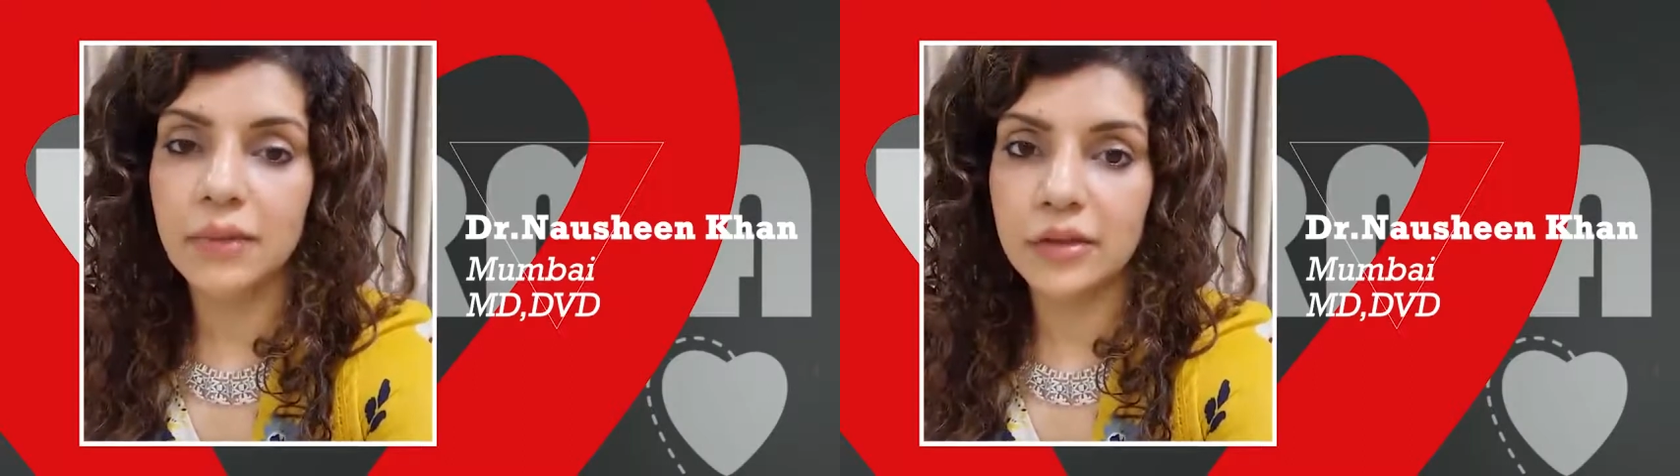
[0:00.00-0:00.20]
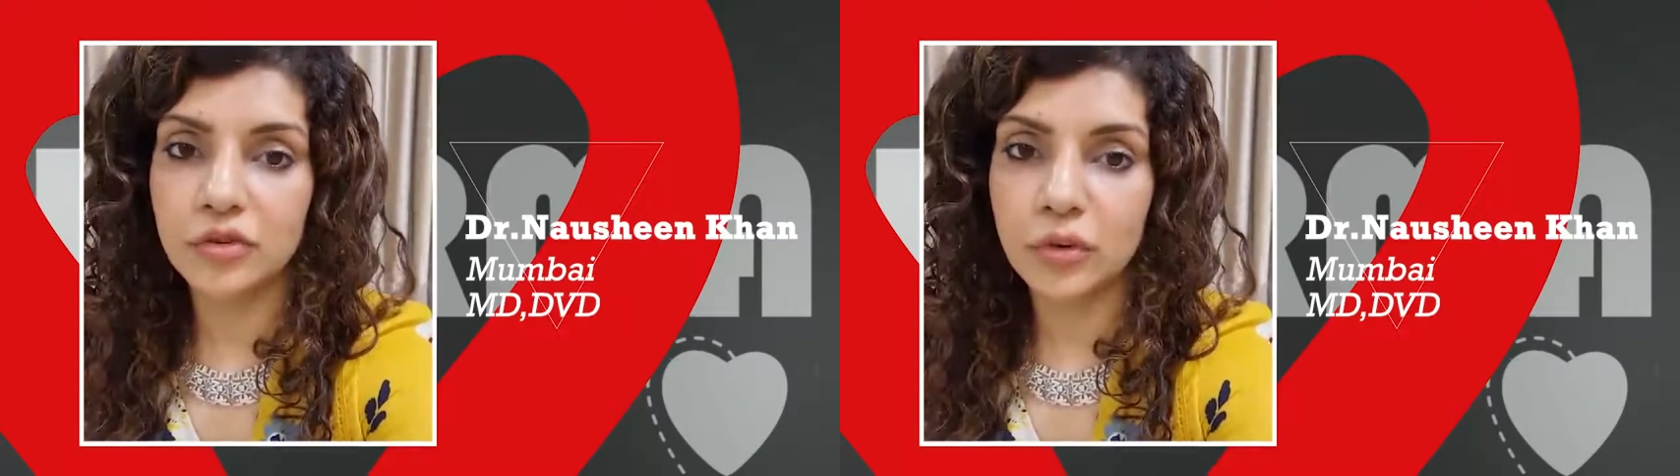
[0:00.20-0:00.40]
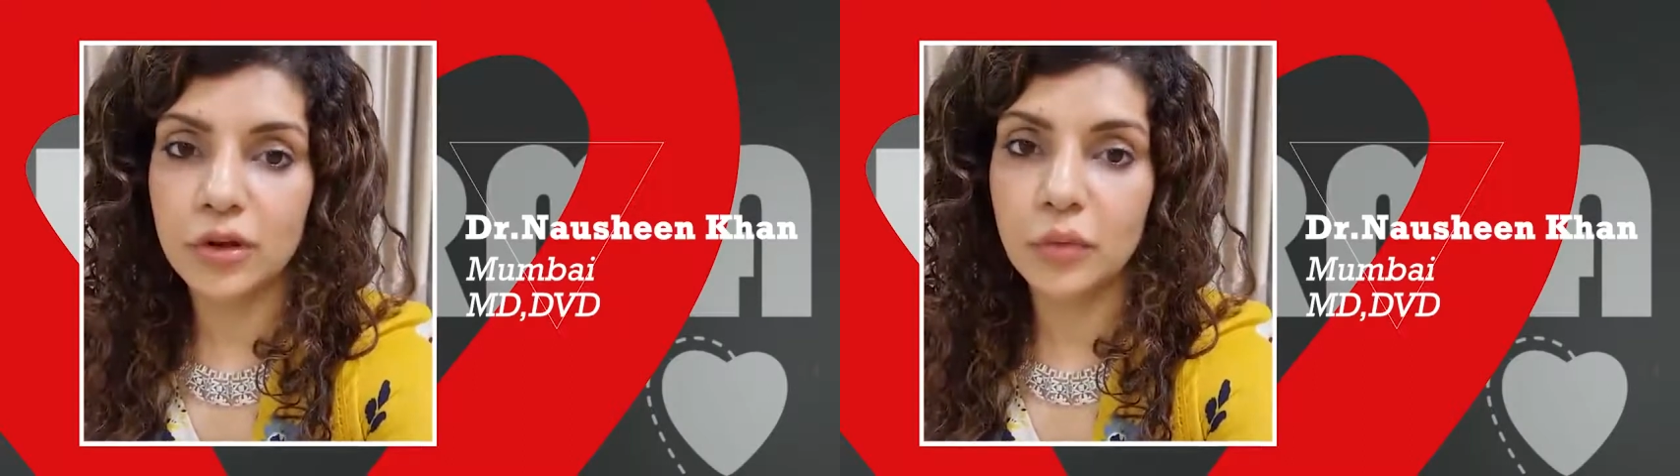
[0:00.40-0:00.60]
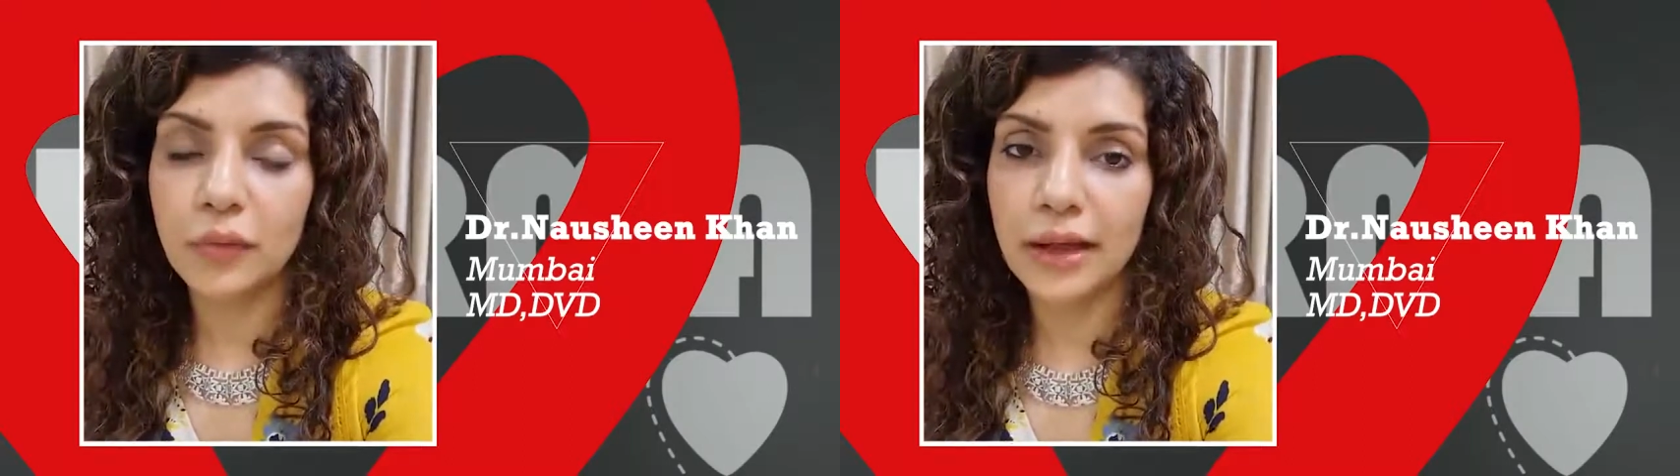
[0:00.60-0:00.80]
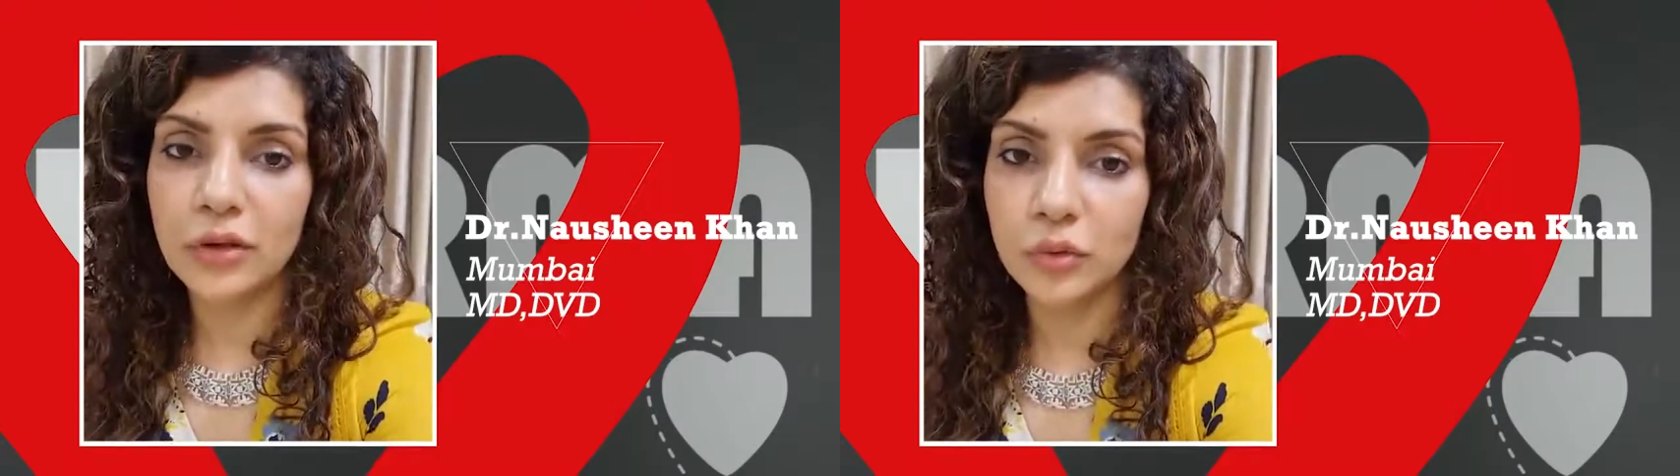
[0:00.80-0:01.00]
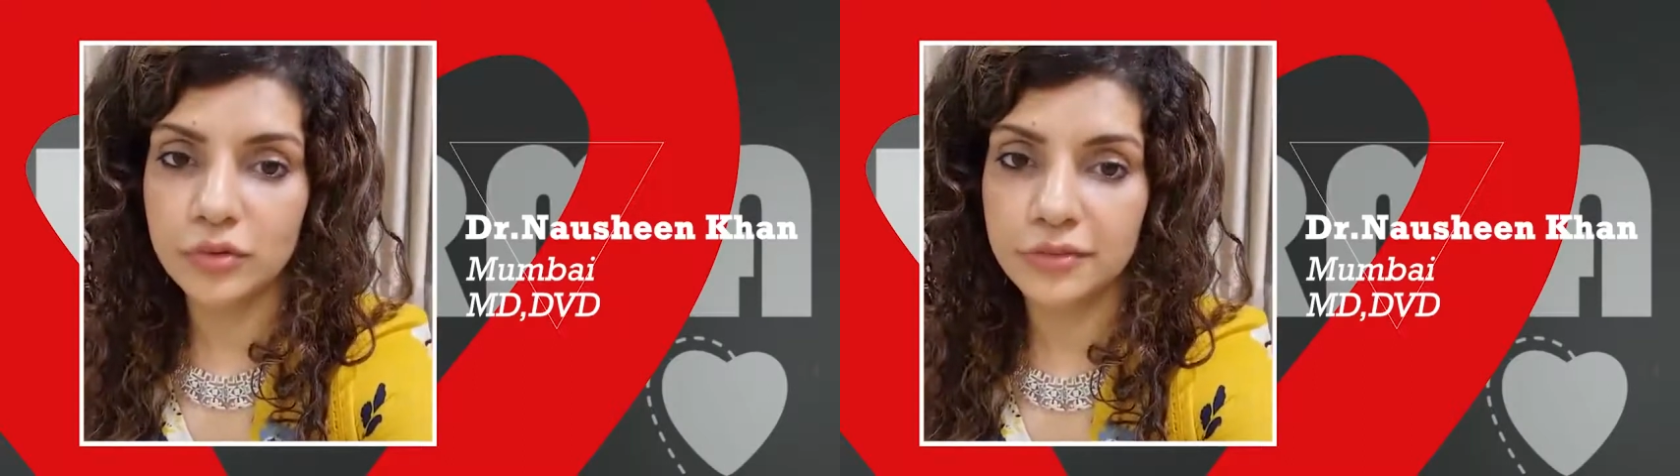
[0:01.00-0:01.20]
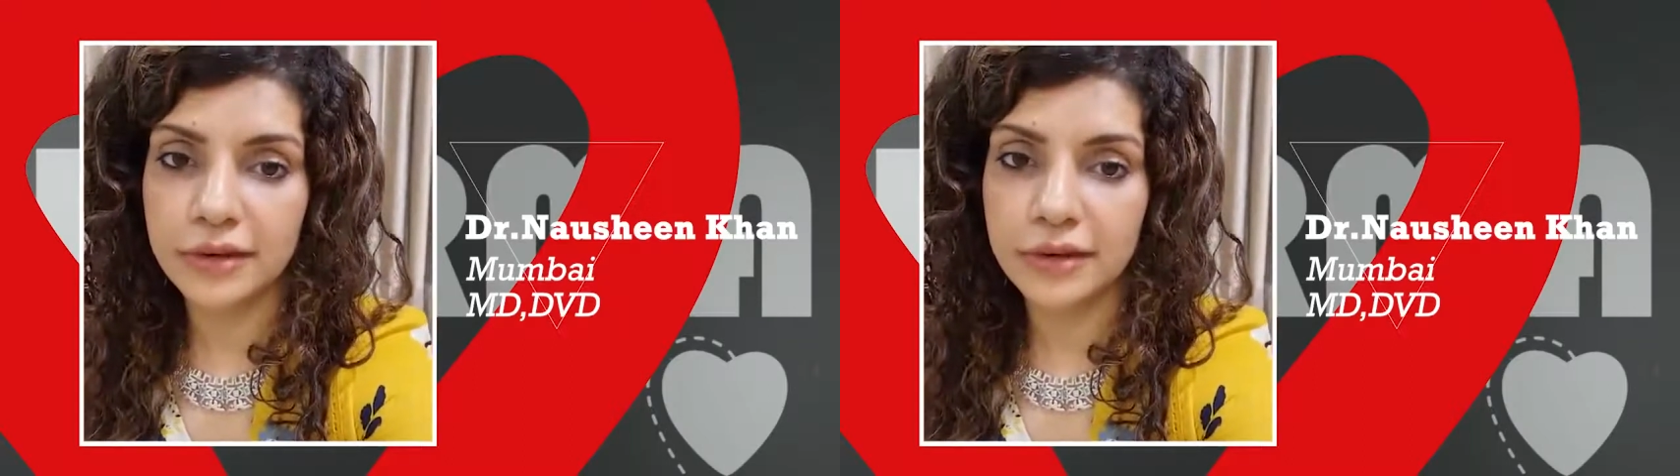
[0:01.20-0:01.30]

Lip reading: Make sure you wear loose